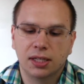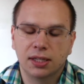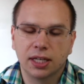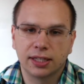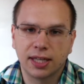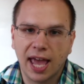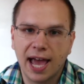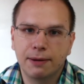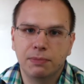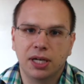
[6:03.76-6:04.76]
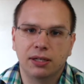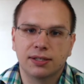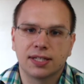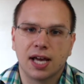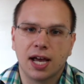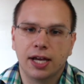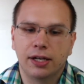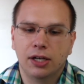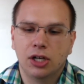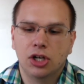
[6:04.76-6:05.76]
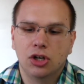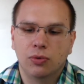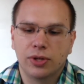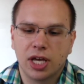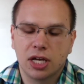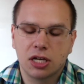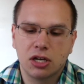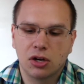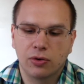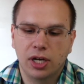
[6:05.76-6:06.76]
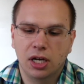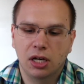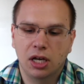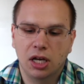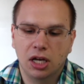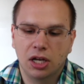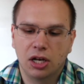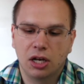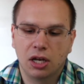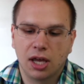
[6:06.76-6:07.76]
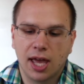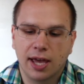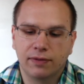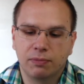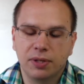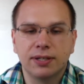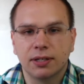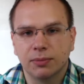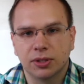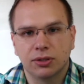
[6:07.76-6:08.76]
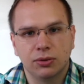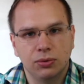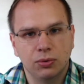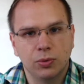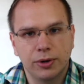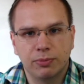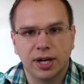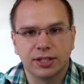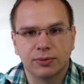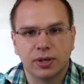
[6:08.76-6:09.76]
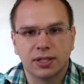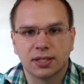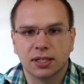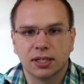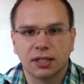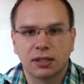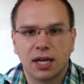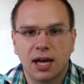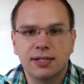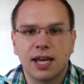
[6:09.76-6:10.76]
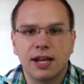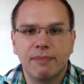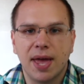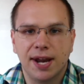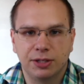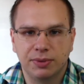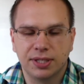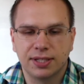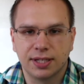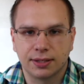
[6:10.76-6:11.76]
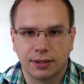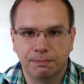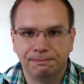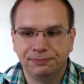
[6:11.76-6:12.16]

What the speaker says: like the admin side where they can go in and have it be similar to WordPress, where it's a content management system.